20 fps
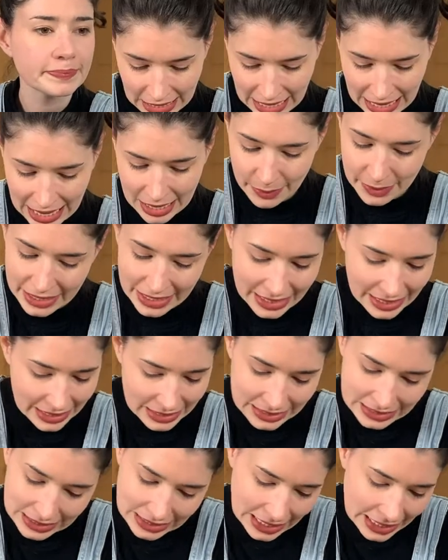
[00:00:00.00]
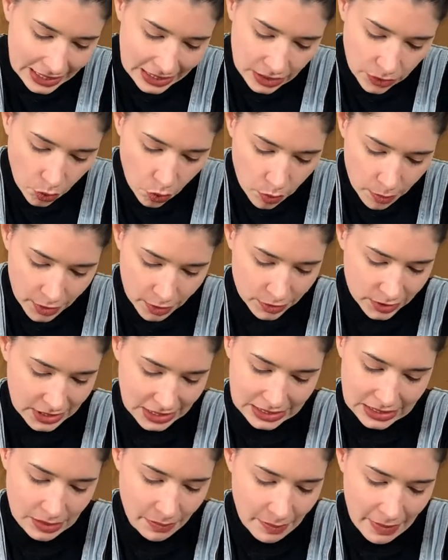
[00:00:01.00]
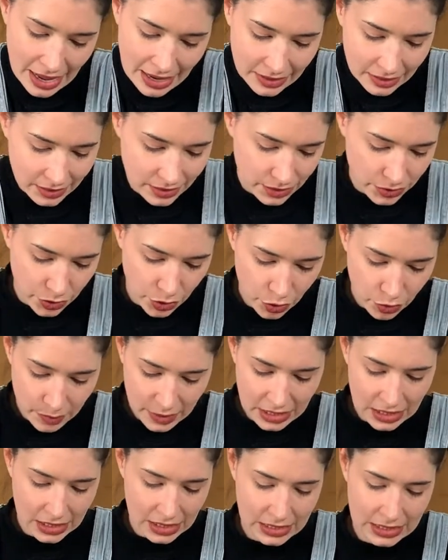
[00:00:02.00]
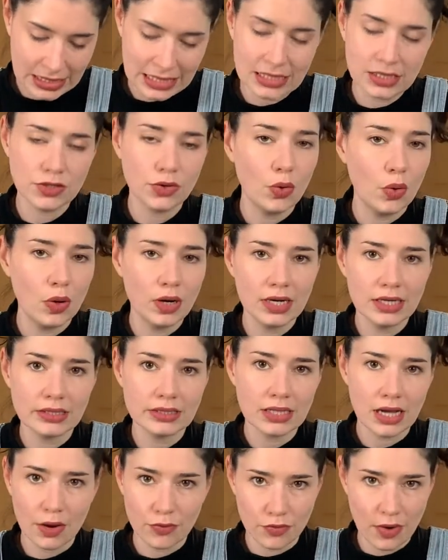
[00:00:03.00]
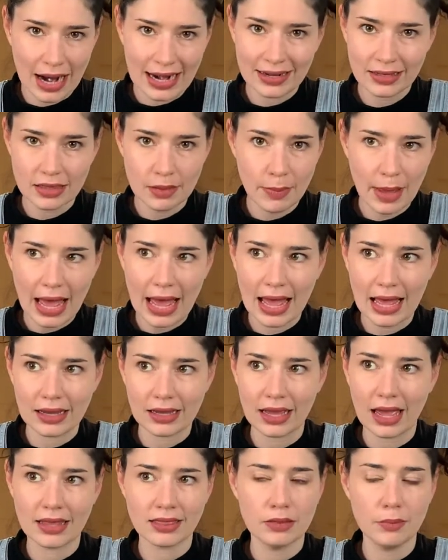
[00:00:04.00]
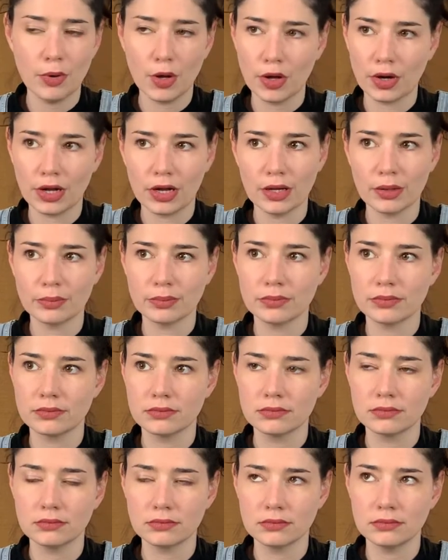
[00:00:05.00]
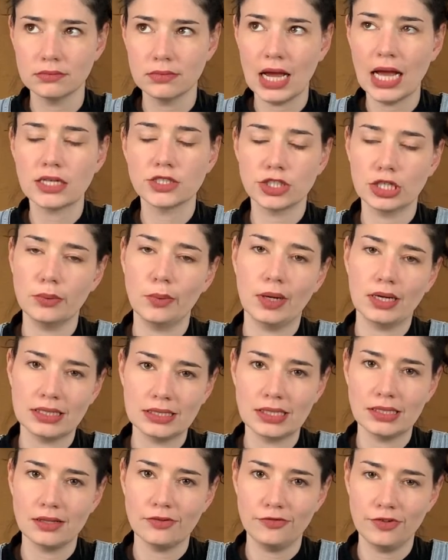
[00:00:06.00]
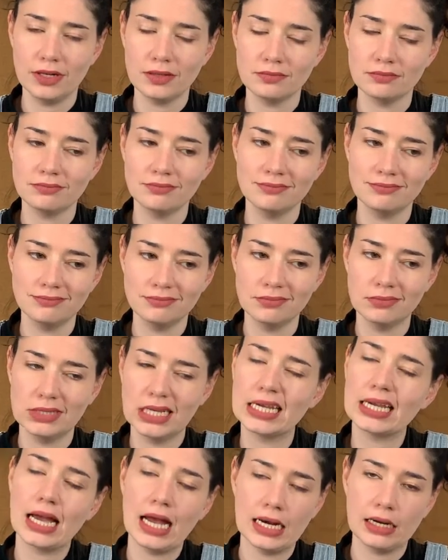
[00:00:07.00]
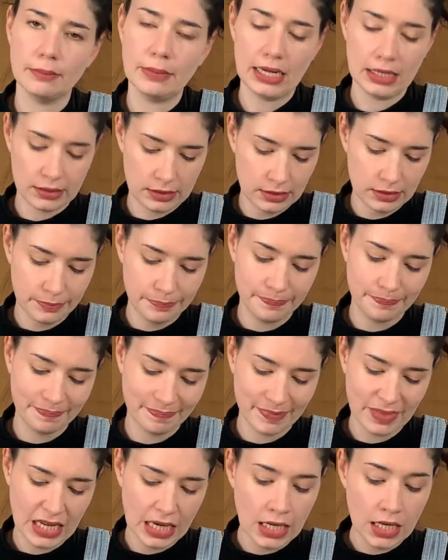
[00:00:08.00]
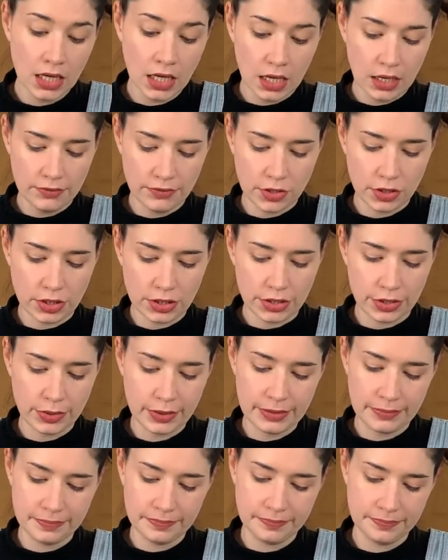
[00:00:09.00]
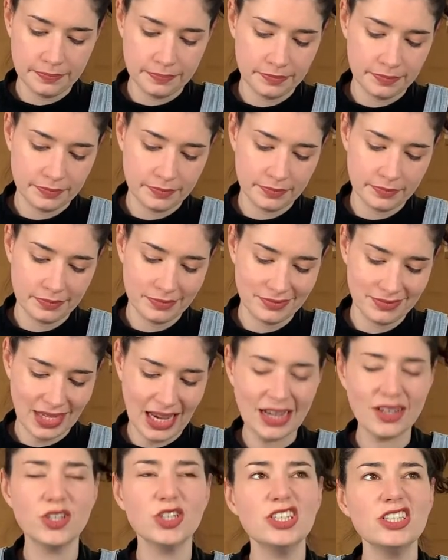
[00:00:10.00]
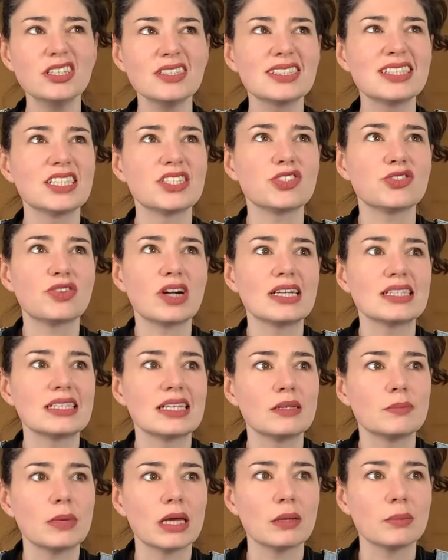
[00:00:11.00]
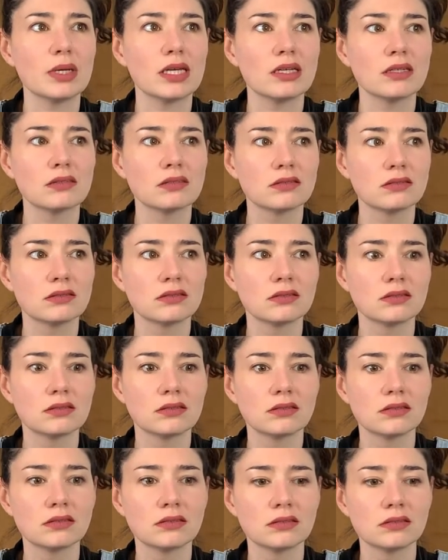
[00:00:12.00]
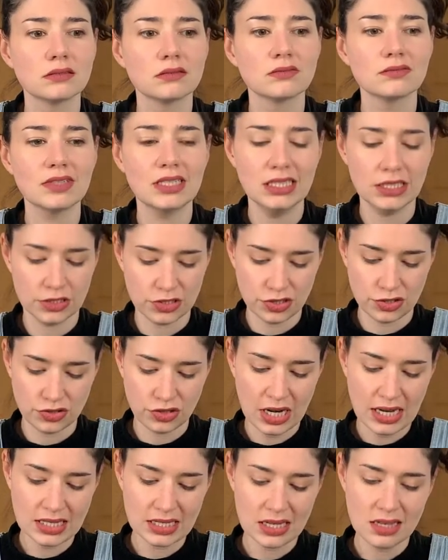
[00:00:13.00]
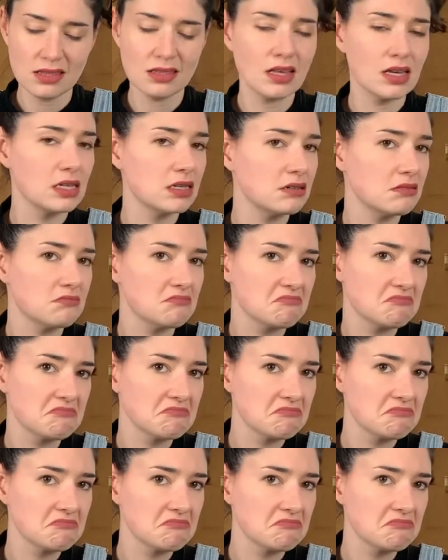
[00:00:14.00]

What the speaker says: I mean, like, it almost doesn't matter, you know, because these corners are right at the back, at the bottom. Actually, one is at the front. It kind of matters. Gotta do it. I could just distress it, maybe. Maybe distress it, then